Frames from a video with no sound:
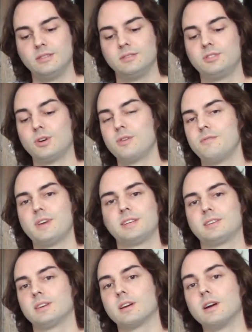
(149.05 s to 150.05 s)
don't
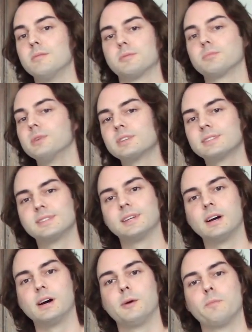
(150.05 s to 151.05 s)
invest in comic books.
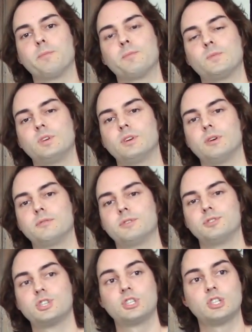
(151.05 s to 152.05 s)
You know, if you're
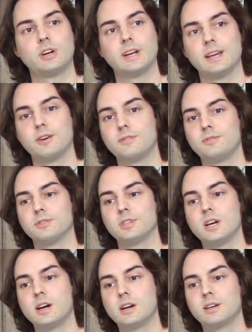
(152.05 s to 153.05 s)
just starting out, if you're
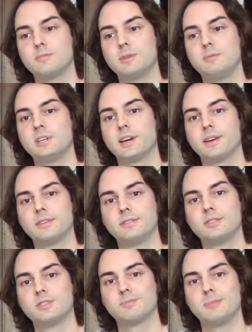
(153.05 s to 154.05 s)
young and maybe you got
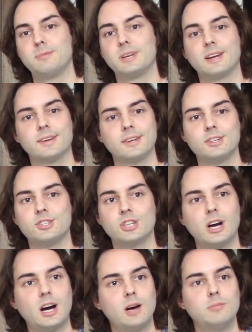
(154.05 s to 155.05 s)
a good
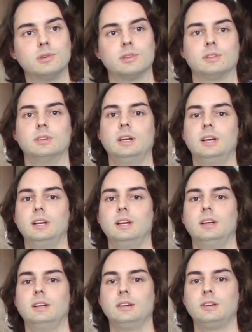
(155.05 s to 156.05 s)
job, or,
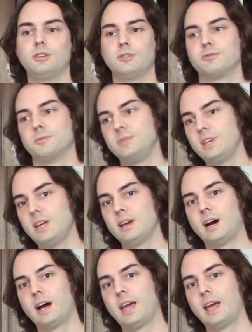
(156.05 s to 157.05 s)
you know, for me,
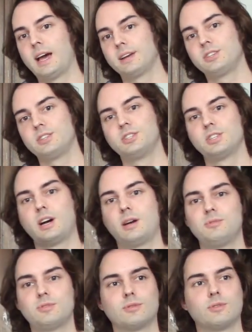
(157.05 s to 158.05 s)
I had good
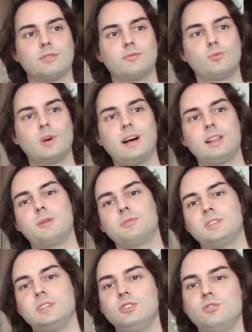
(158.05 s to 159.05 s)
jobs sort of while I
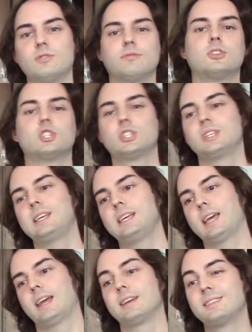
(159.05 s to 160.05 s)
was in
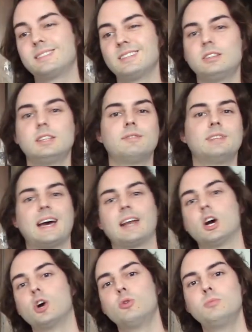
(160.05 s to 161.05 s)
university and I still lived
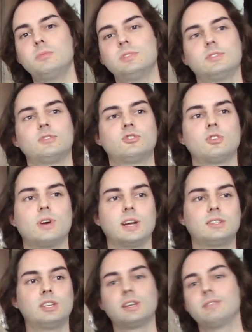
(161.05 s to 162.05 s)
at home. So I
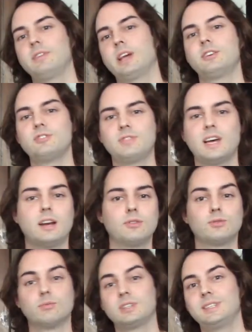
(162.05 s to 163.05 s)
took advantage of that. I
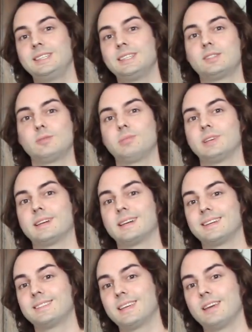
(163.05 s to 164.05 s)
was really disciplined and
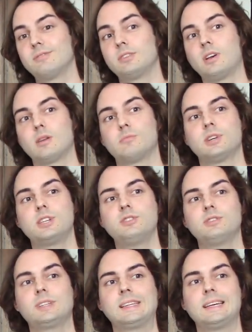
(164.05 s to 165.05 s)
I saved a lot of money
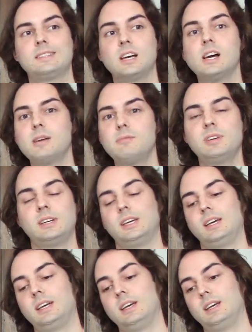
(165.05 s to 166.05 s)
during that
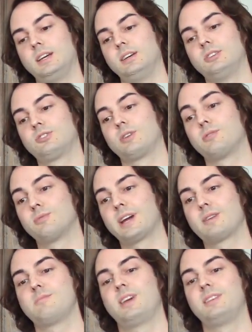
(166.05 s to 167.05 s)
time. So I'd
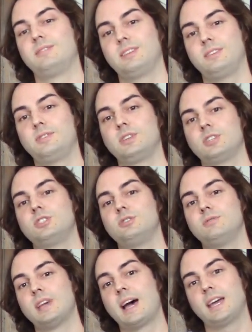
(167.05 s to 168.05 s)
recommend if you could
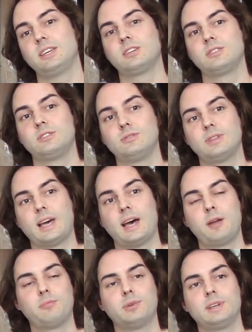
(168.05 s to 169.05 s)
do that, you could do
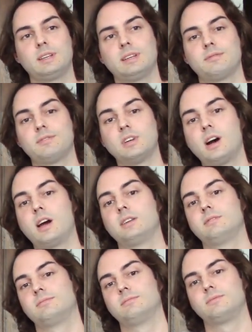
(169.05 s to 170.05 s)
that. But if
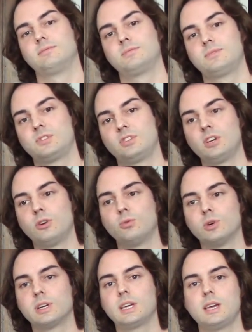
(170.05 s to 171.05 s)
not, still
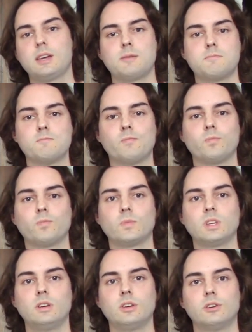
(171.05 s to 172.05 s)
working,
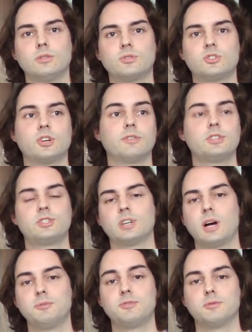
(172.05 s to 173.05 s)
you know, service
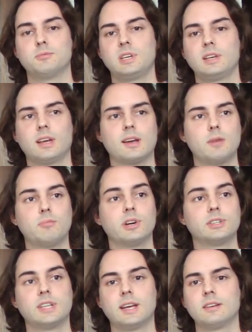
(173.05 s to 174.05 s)
jobs for me, like I
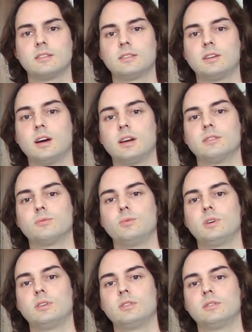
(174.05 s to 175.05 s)
bartended a lot
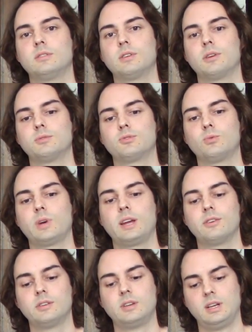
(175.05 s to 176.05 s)
and I was a
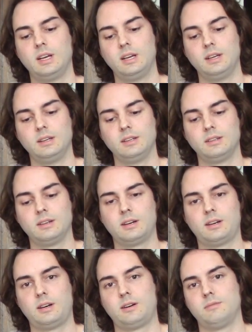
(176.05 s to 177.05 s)
waiter.
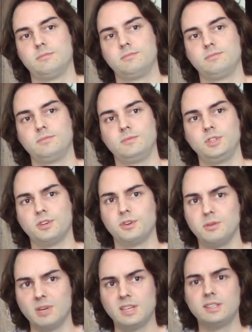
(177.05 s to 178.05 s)
You know,
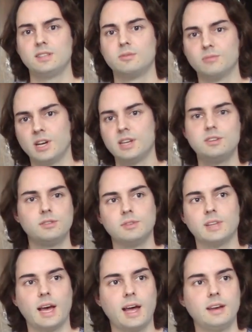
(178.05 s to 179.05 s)
you make decent money
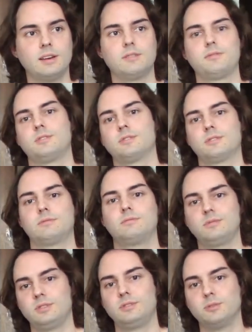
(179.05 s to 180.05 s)
doing that. And if
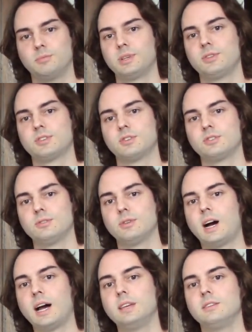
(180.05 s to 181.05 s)
your bills aren't too
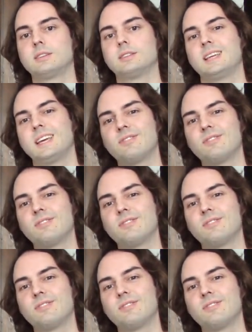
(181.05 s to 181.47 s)
high, you could take